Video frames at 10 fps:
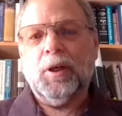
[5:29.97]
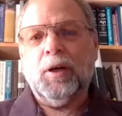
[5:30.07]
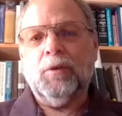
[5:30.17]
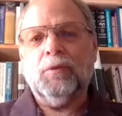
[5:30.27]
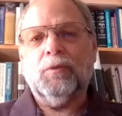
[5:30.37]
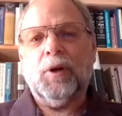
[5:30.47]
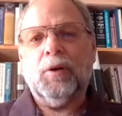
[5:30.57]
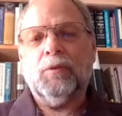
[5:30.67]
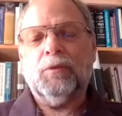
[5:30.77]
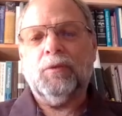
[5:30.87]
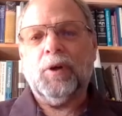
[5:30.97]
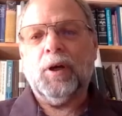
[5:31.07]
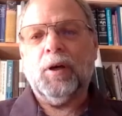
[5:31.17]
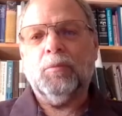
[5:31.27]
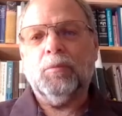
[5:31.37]
of
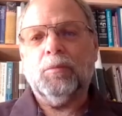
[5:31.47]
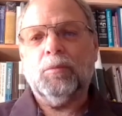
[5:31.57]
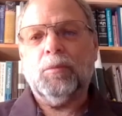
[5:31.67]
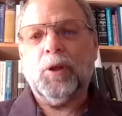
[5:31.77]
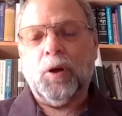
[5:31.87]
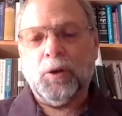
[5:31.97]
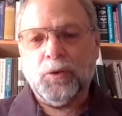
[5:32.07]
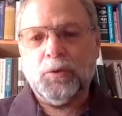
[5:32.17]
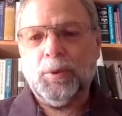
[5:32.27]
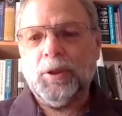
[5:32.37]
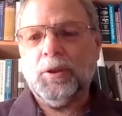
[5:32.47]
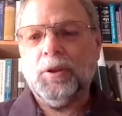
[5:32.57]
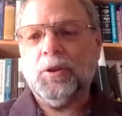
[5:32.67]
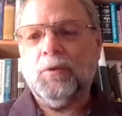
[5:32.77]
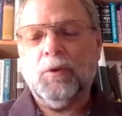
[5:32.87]
The Origin of
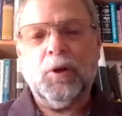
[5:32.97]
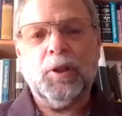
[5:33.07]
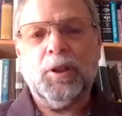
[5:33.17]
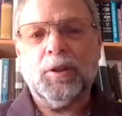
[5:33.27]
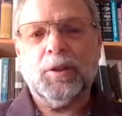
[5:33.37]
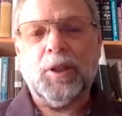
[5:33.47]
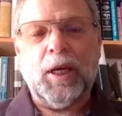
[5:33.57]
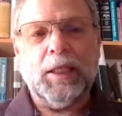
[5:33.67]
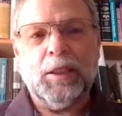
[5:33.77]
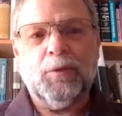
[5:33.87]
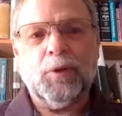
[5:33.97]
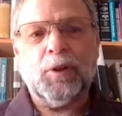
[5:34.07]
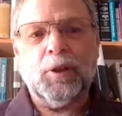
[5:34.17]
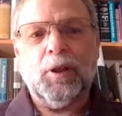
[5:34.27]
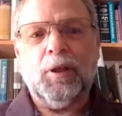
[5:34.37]
Species are very
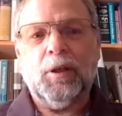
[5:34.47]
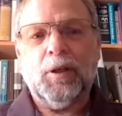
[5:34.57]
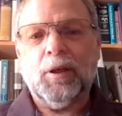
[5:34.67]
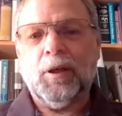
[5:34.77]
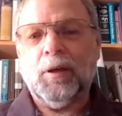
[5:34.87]
scientifically